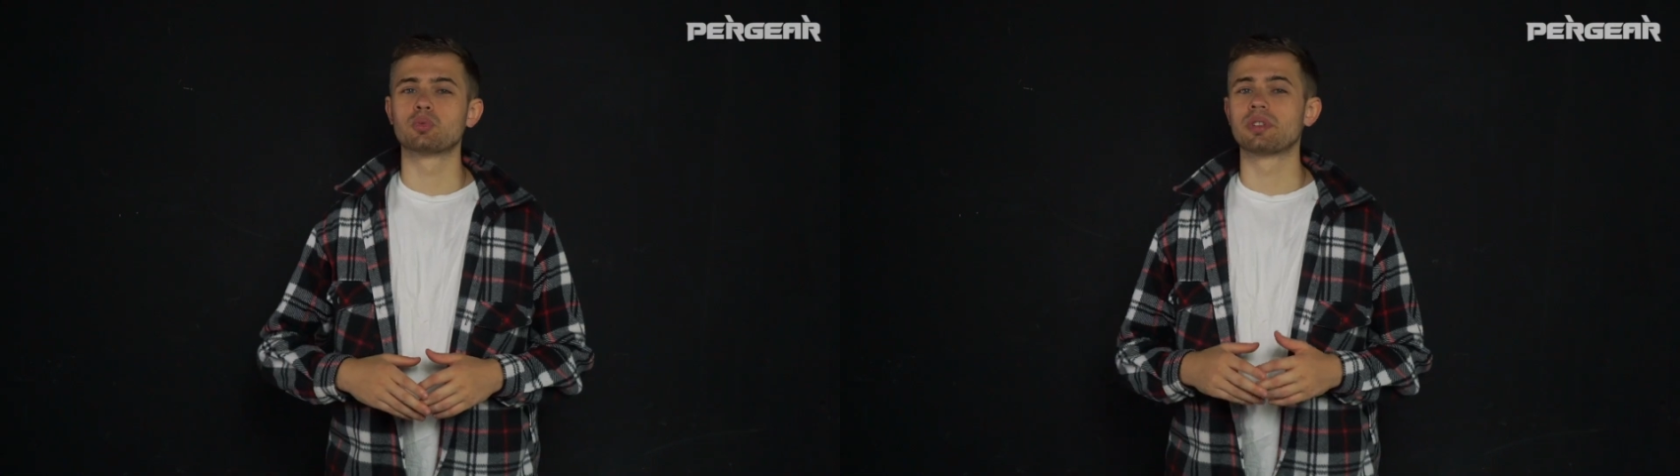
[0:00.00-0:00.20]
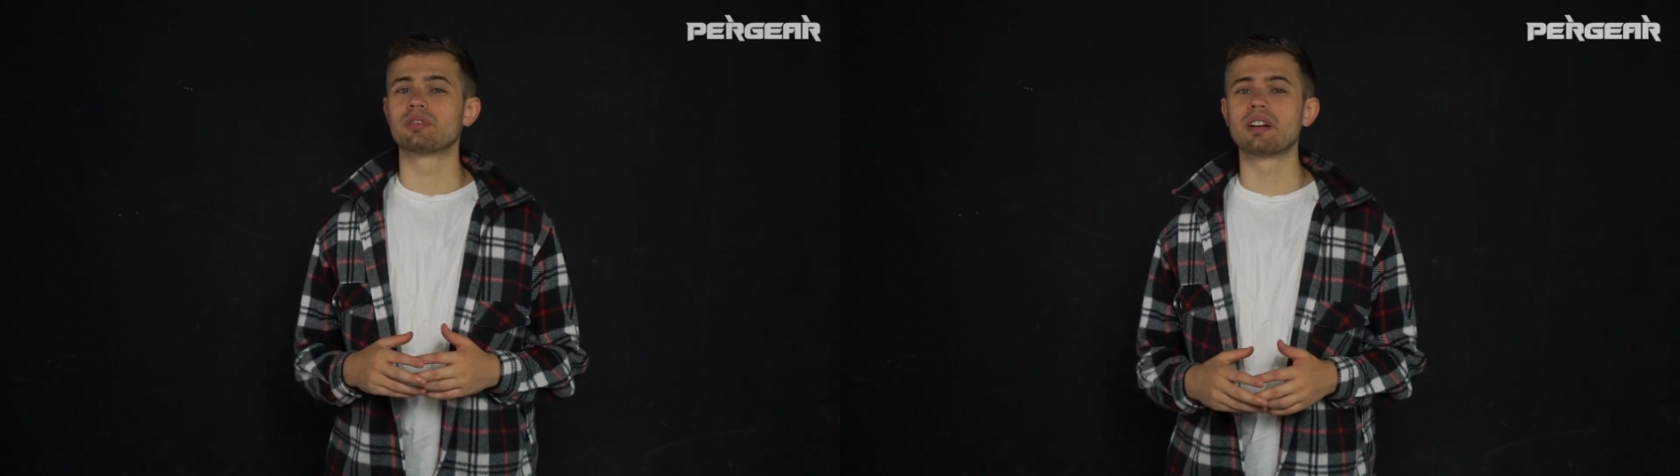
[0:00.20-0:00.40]

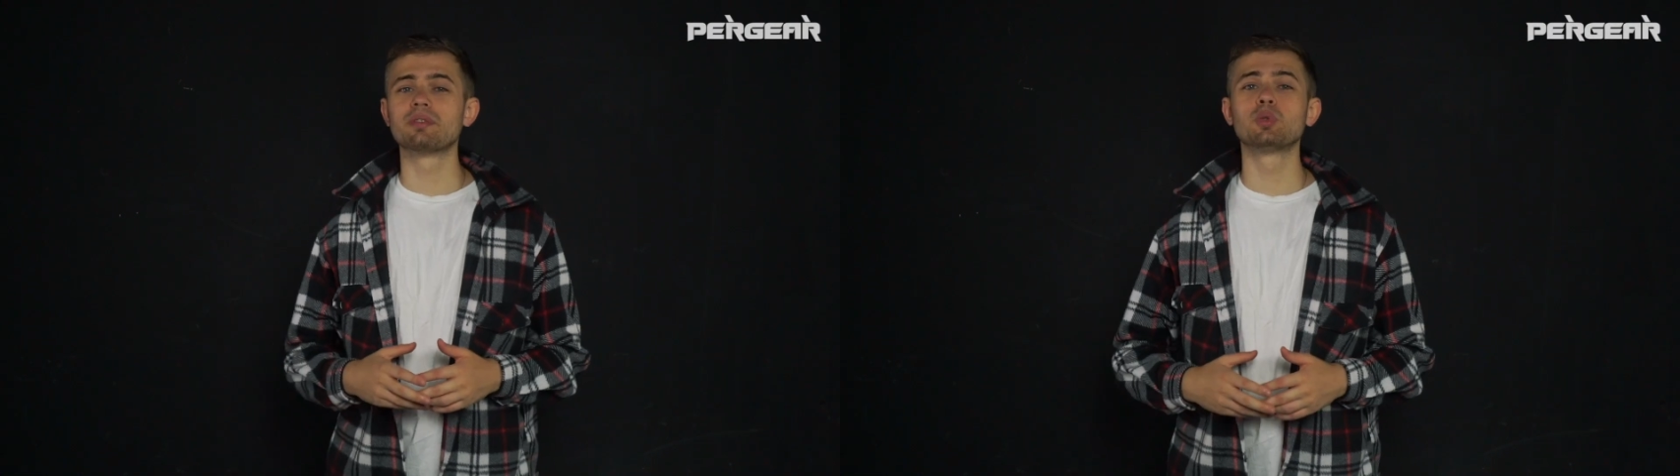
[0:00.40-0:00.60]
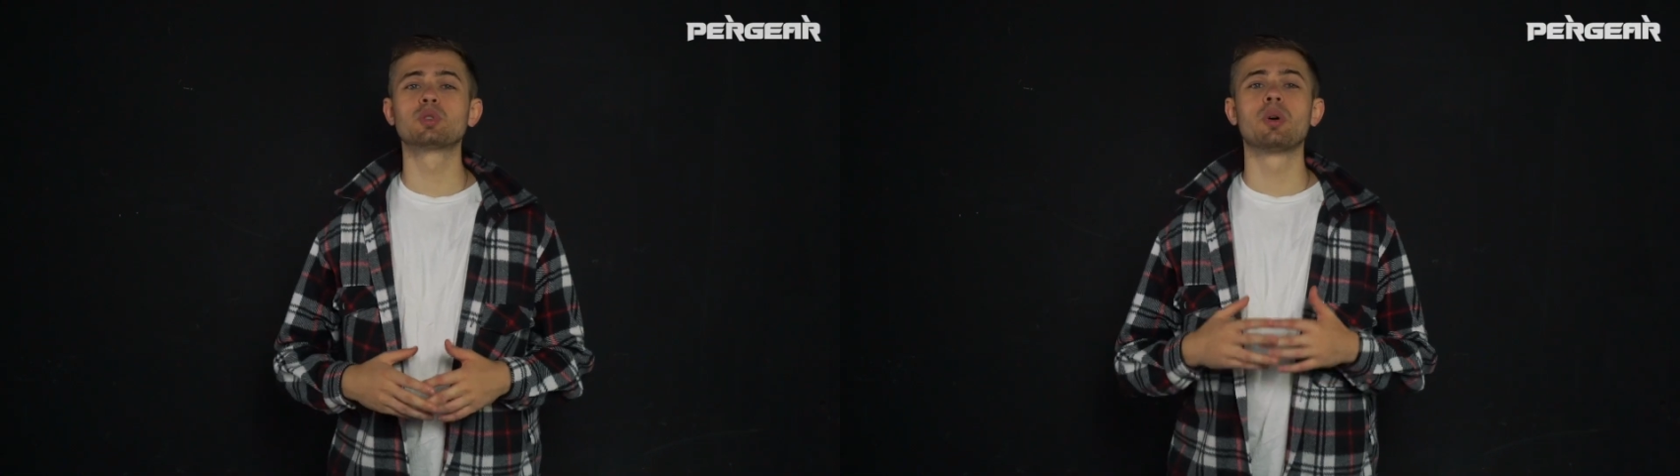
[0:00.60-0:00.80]
We
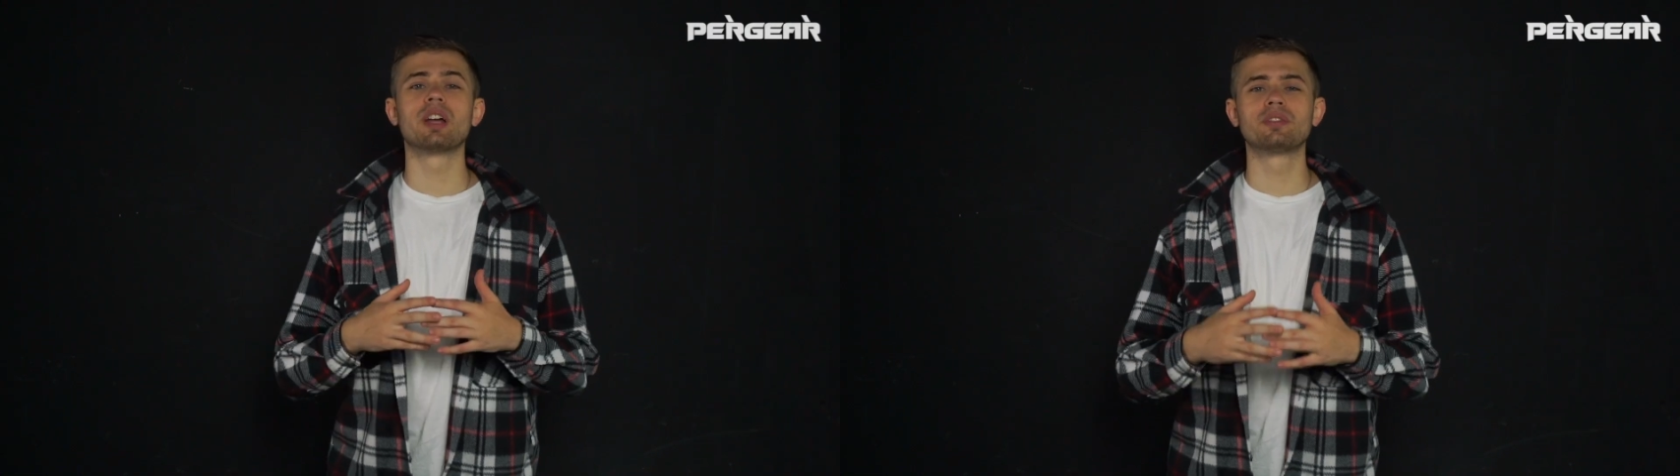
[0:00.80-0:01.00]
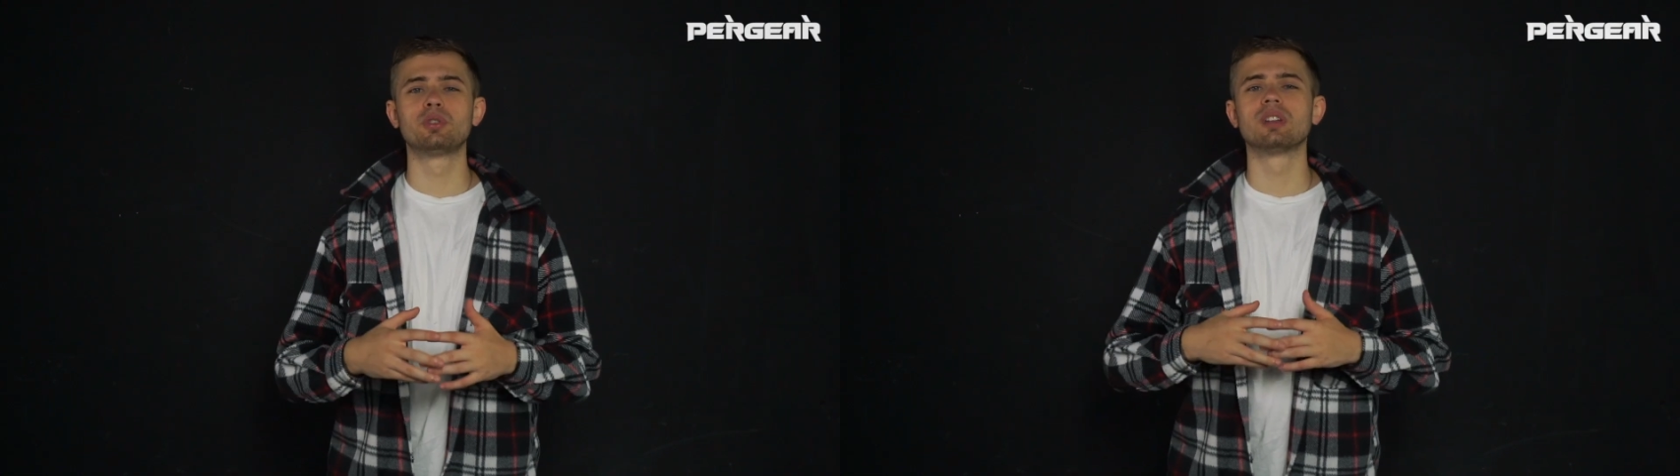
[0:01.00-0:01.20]
reviewed
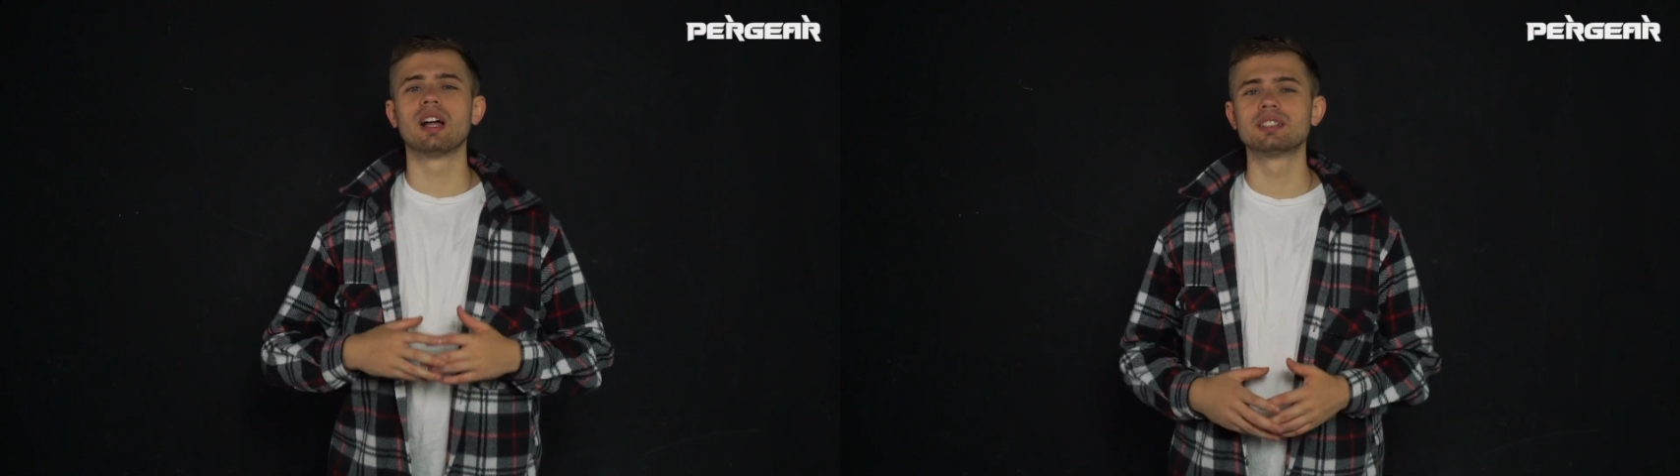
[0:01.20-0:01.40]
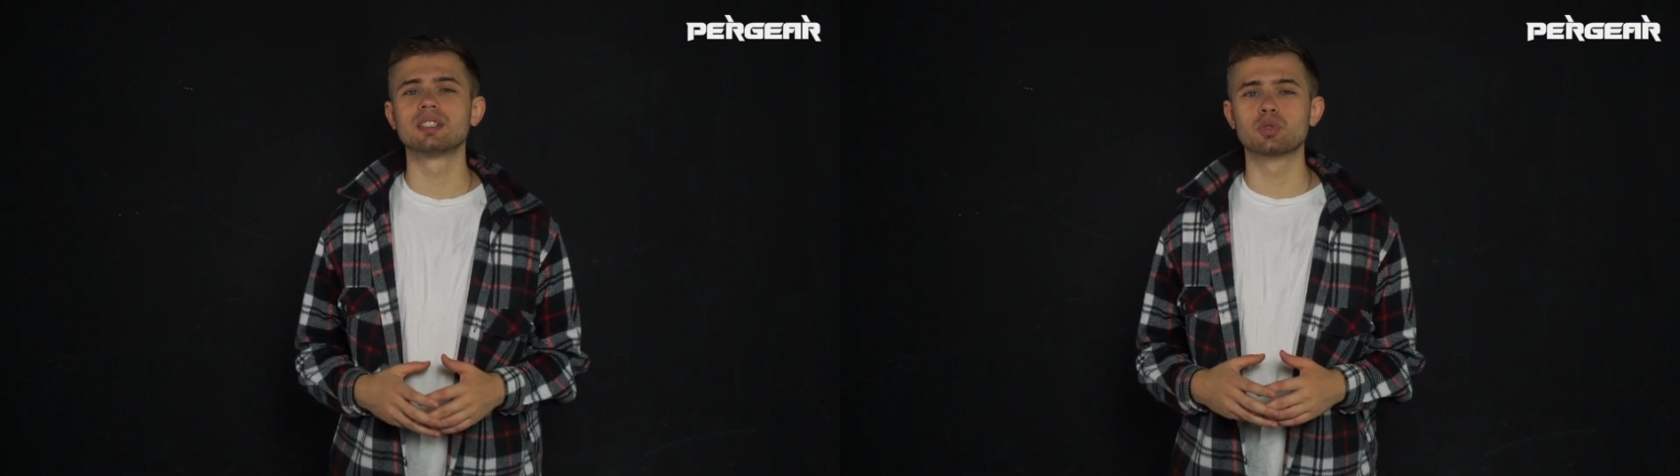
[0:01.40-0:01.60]
quite a few
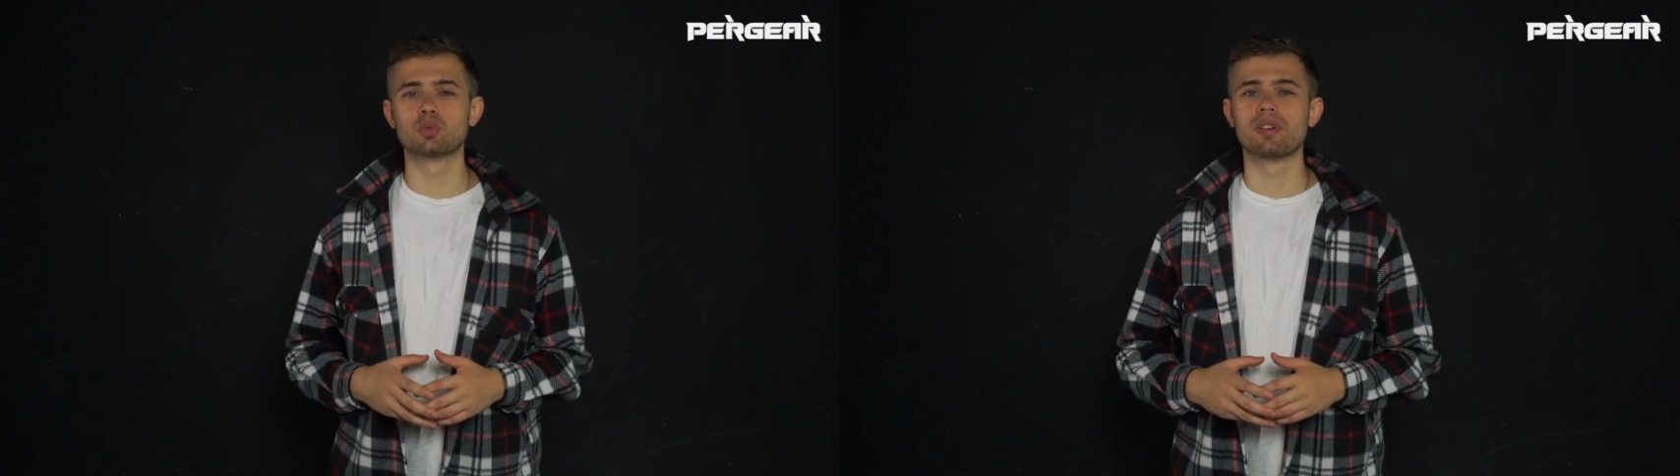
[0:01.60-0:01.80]
lenses